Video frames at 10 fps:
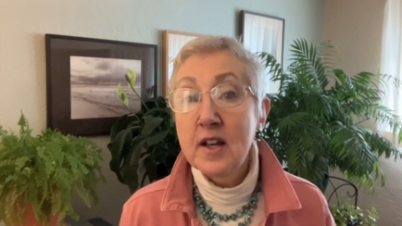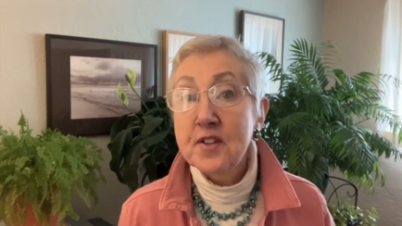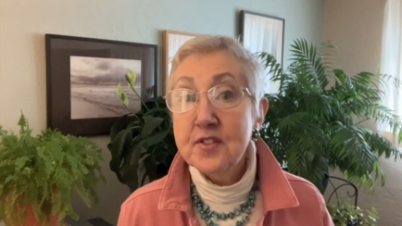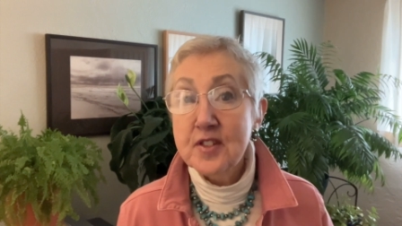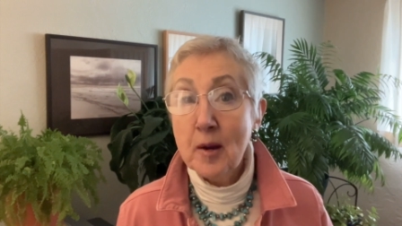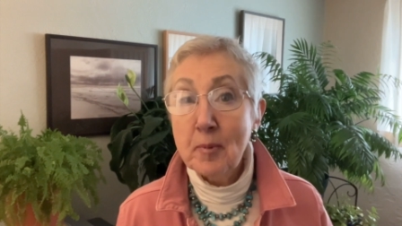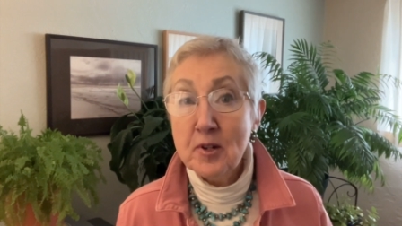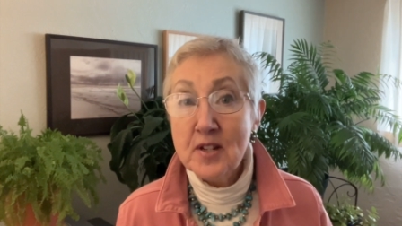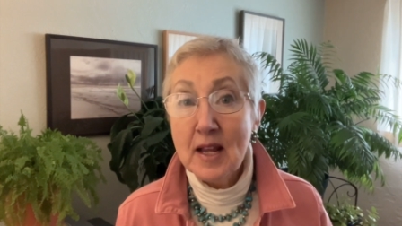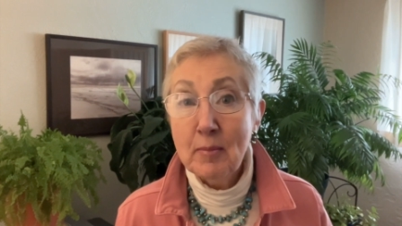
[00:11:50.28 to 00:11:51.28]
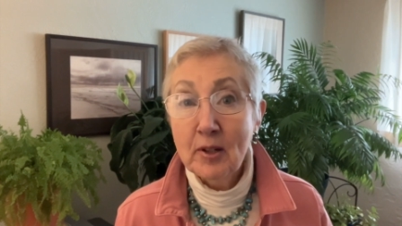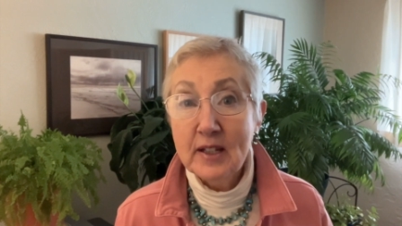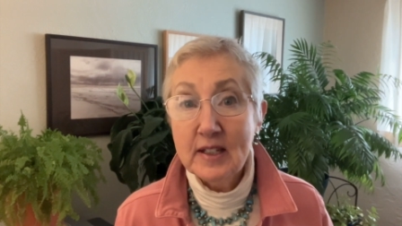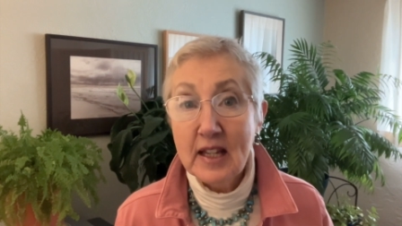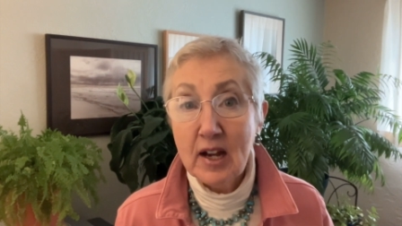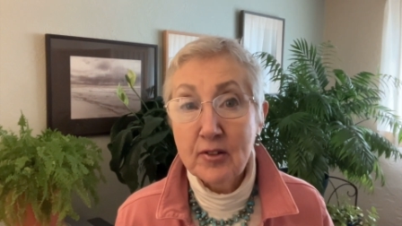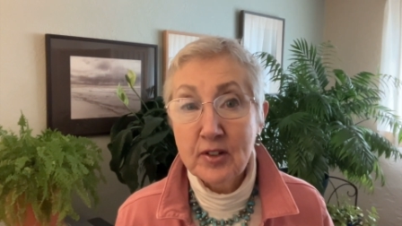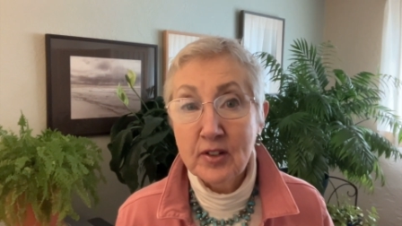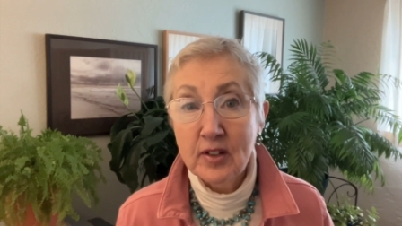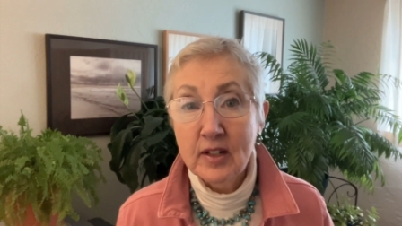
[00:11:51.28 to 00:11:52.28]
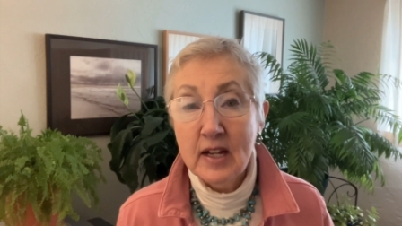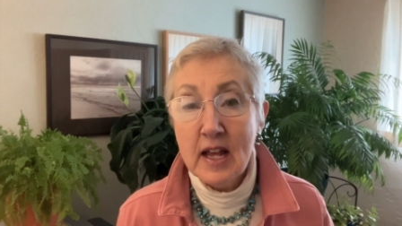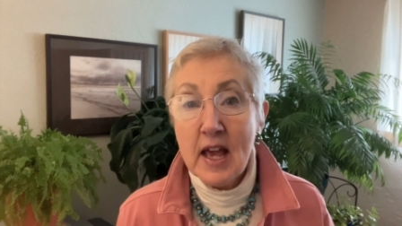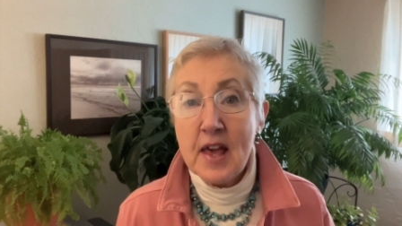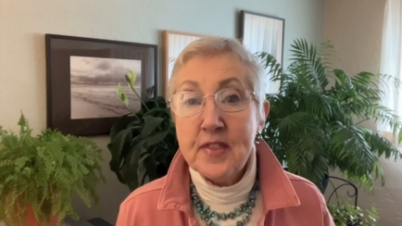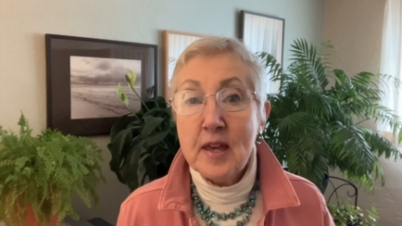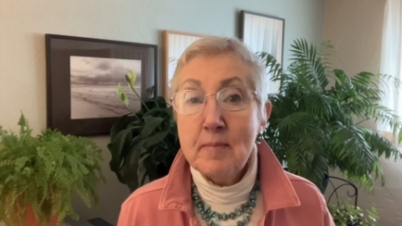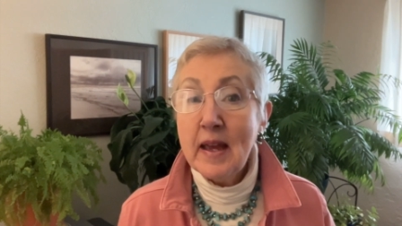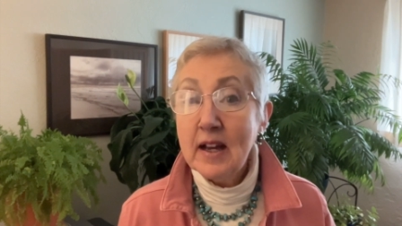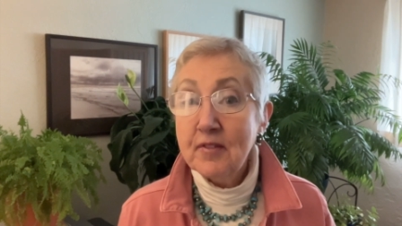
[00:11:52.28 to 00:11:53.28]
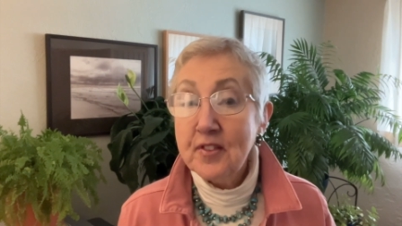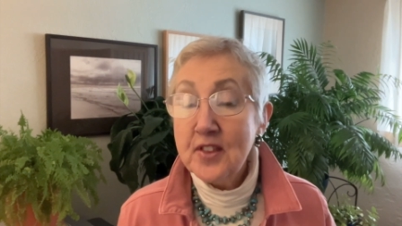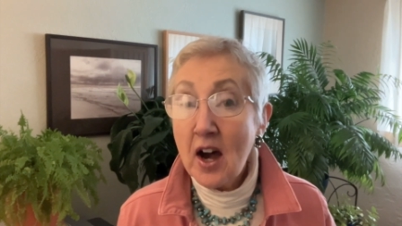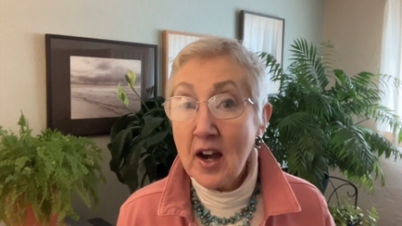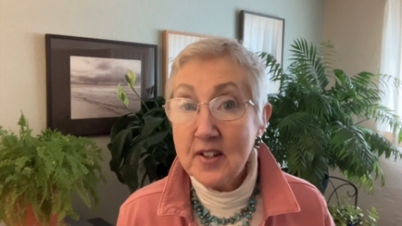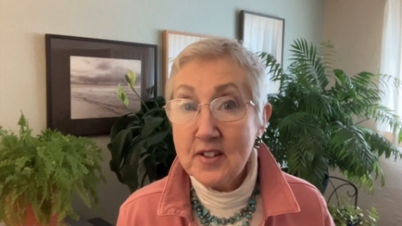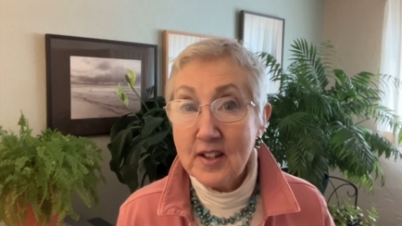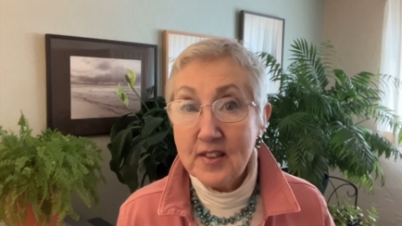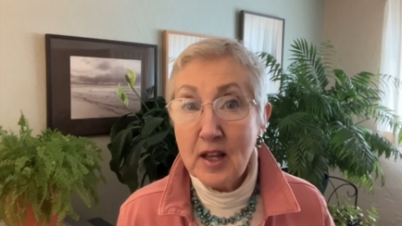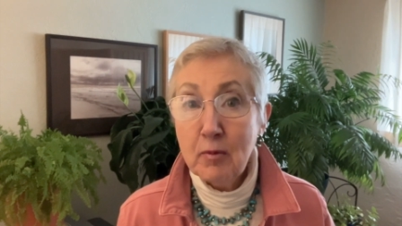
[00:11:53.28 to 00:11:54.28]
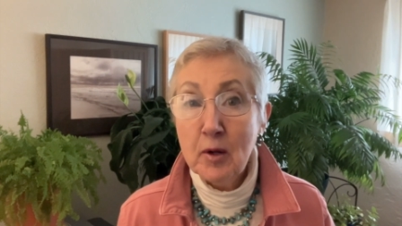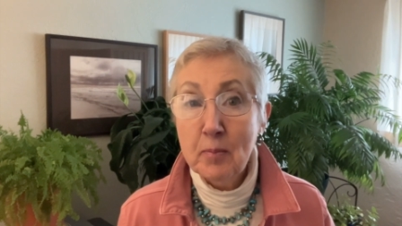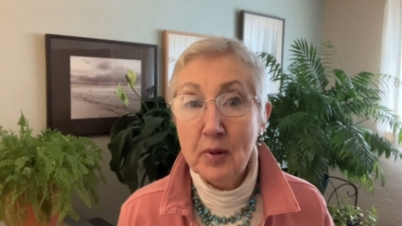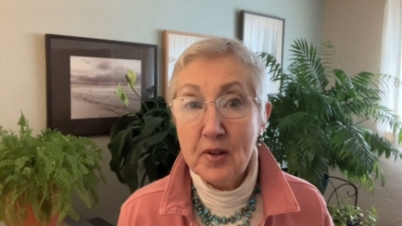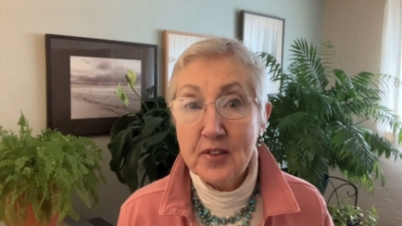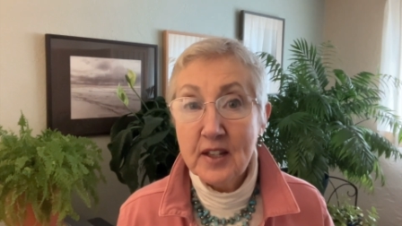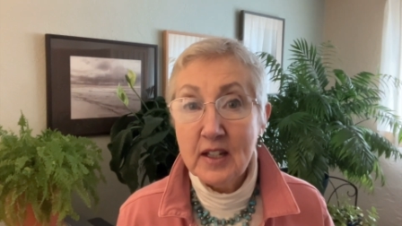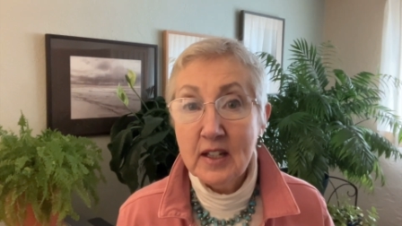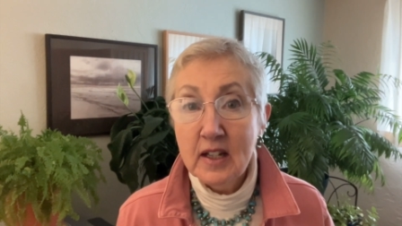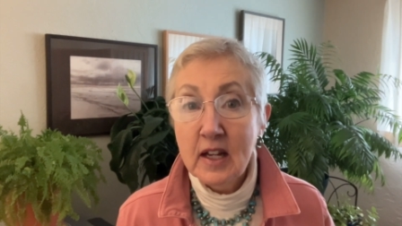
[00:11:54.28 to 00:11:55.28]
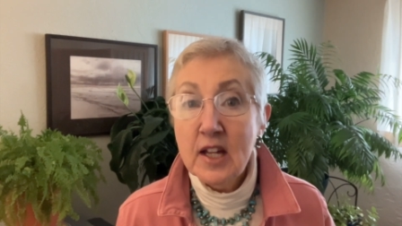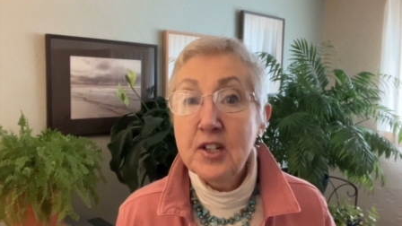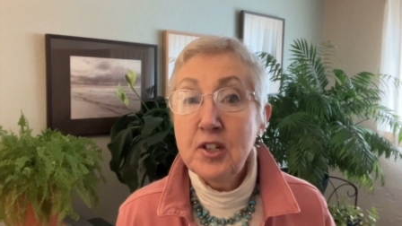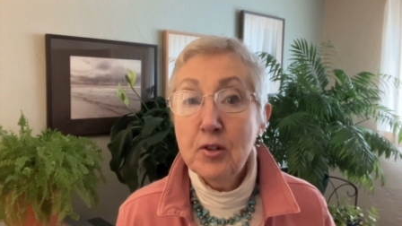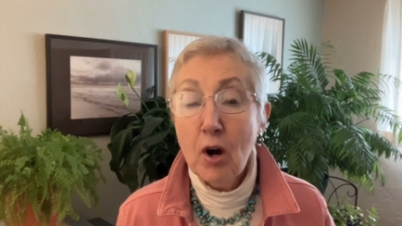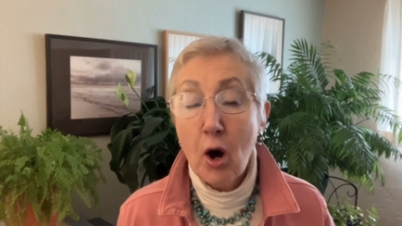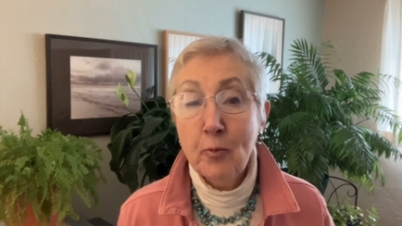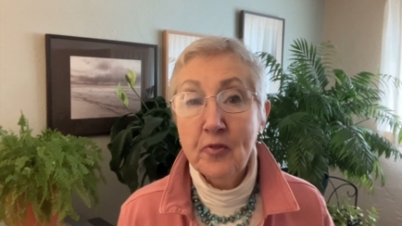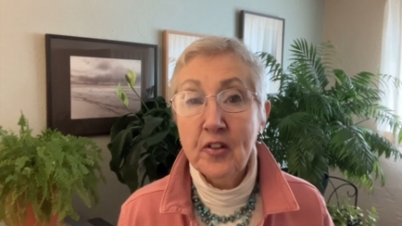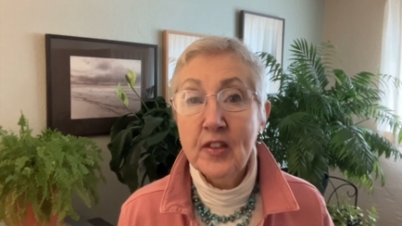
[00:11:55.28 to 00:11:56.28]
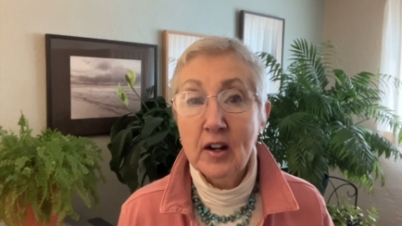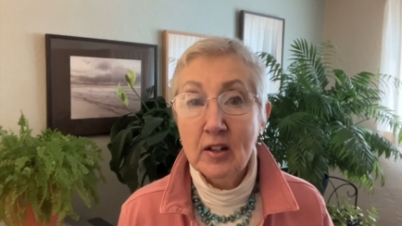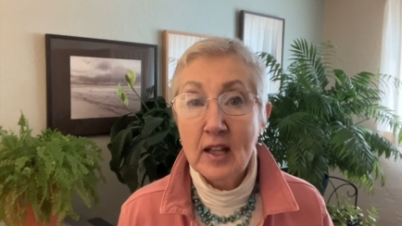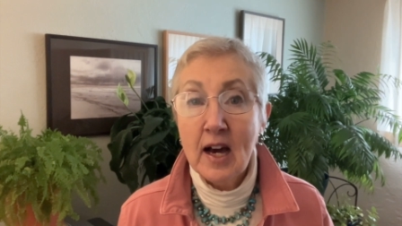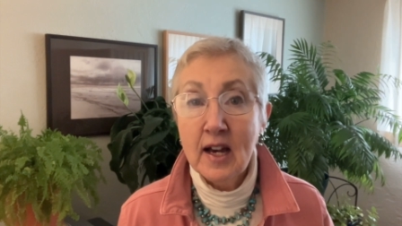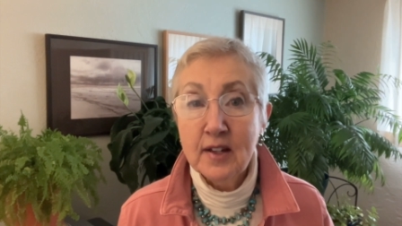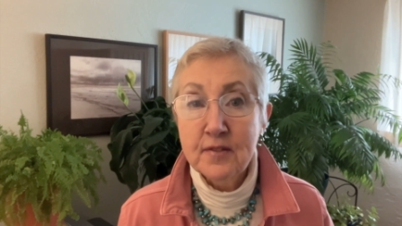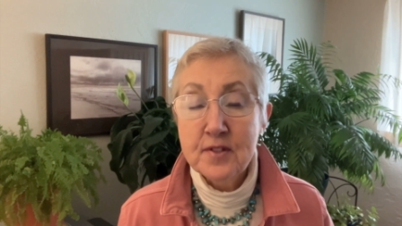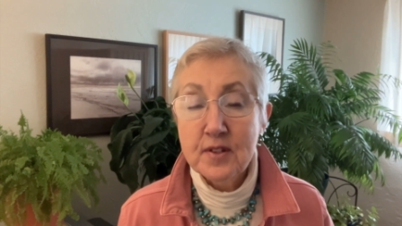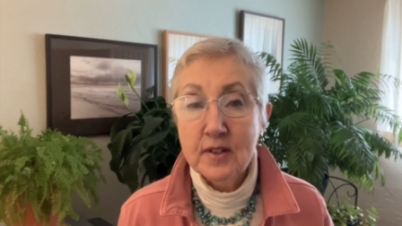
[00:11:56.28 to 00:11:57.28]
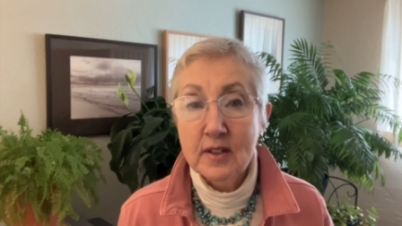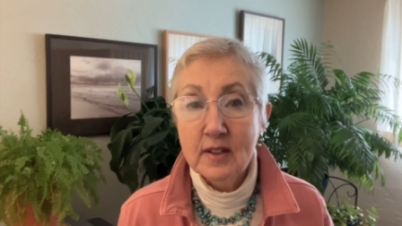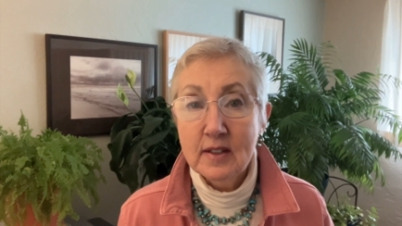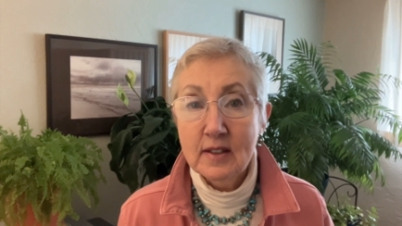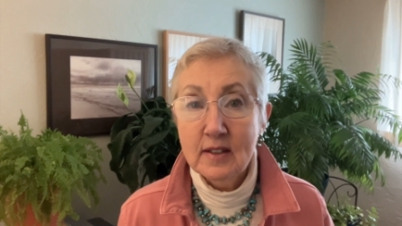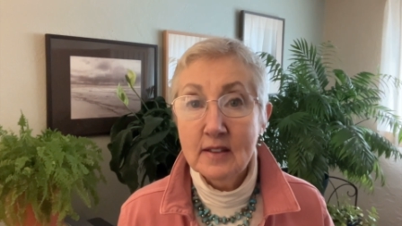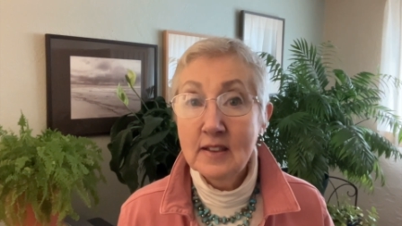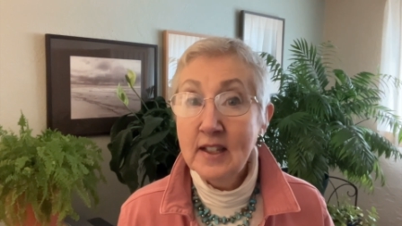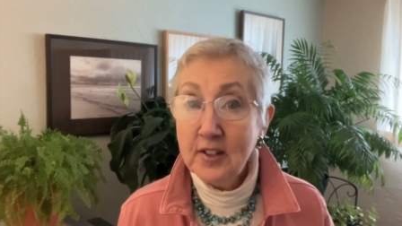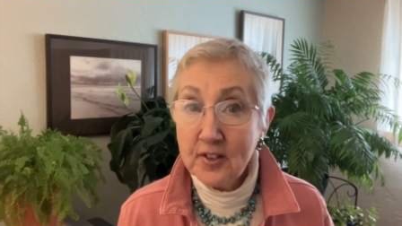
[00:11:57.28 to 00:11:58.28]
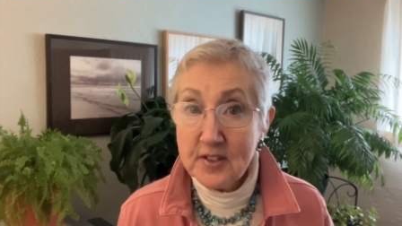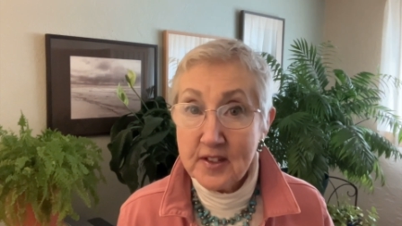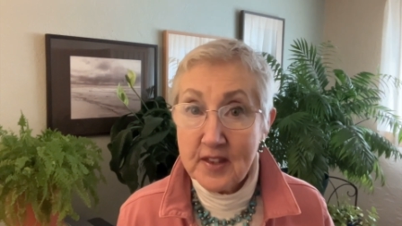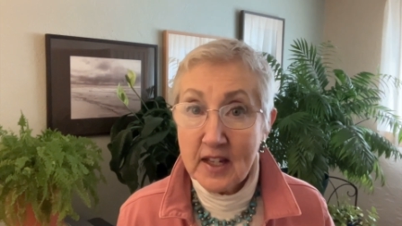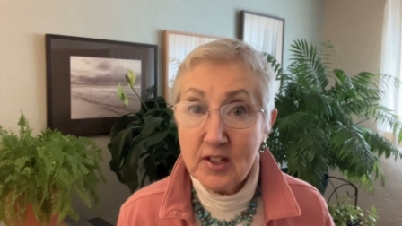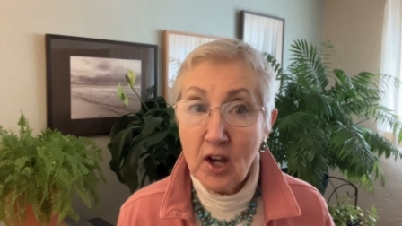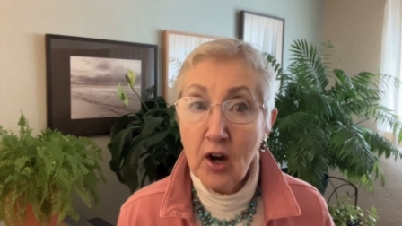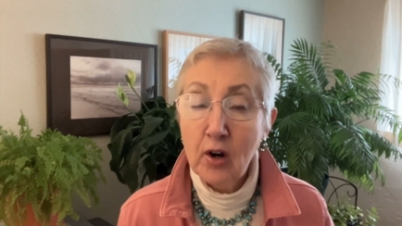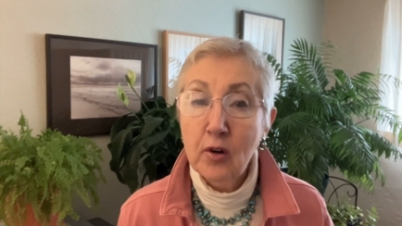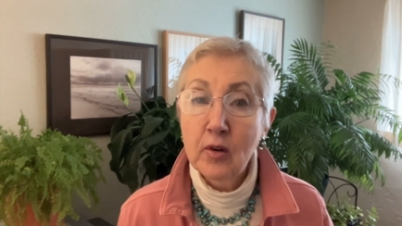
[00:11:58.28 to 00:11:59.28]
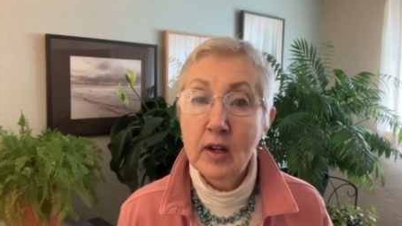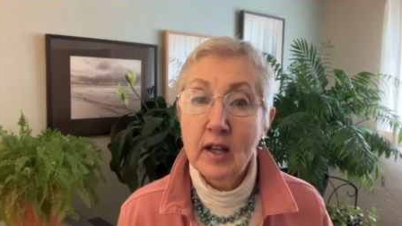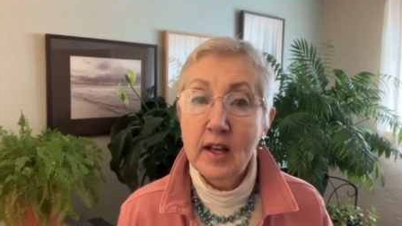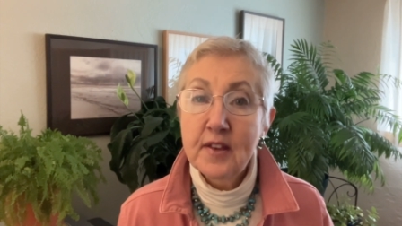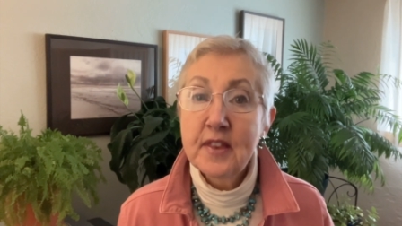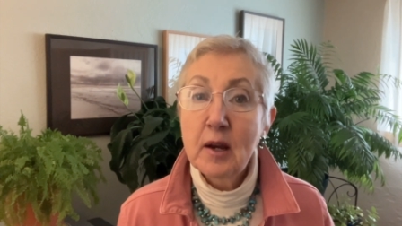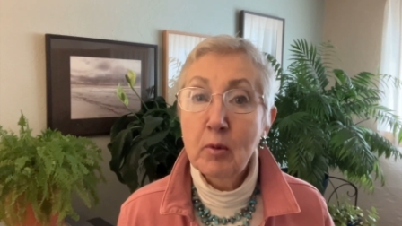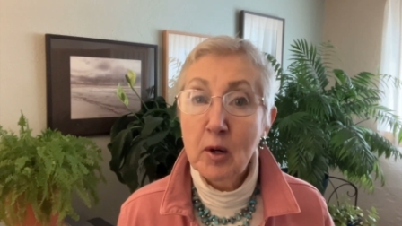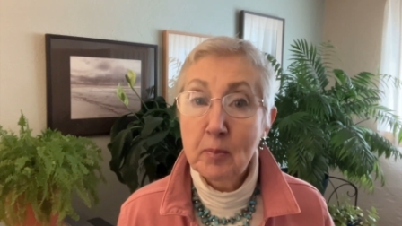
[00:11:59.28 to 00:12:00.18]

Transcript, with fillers: supper table encounter, they may have thought they were birthing new hope for their lives. Little did they know they were